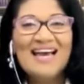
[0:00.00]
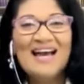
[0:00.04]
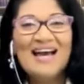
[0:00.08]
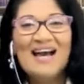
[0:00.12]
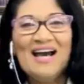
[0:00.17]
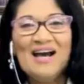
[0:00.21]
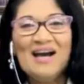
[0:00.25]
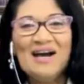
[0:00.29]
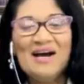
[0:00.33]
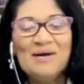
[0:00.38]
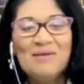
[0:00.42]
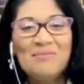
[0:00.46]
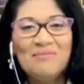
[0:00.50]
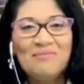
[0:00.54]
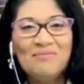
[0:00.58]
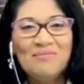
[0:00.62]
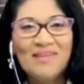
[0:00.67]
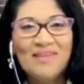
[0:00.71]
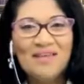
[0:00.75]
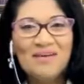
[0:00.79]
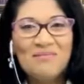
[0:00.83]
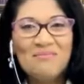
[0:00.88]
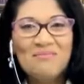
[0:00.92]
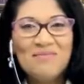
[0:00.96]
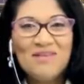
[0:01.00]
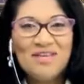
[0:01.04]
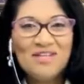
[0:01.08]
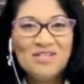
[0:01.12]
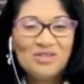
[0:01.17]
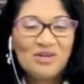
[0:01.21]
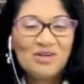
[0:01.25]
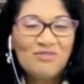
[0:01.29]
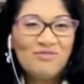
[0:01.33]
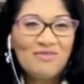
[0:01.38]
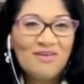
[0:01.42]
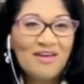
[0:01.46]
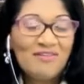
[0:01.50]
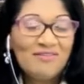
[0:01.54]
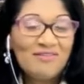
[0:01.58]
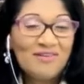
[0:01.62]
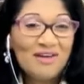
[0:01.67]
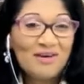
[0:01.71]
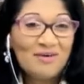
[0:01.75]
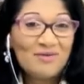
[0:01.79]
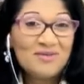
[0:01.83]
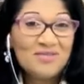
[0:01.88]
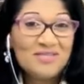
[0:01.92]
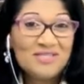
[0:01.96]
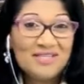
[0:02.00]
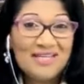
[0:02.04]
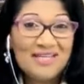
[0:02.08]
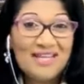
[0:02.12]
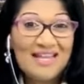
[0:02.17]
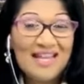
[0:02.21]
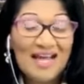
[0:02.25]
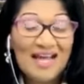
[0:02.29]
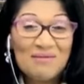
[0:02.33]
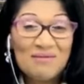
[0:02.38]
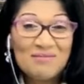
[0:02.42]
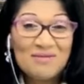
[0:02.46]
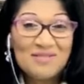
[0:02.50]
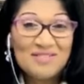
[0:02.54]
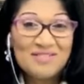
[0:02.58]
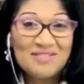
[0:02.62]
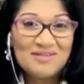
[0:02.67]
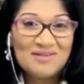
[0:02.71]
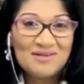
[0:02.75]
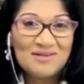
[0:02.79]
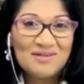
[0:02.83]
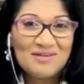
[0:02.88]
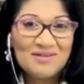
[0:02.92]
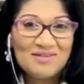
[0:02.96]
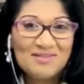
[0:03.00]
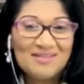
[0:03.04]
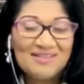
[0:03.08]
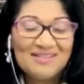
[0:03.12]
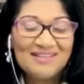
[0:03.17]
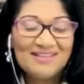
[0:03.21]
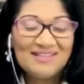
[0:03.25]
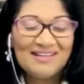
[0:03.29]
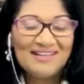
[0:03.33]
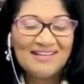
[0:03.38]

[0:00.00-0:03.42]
Um, made sure if we have kerosene lamps that you, you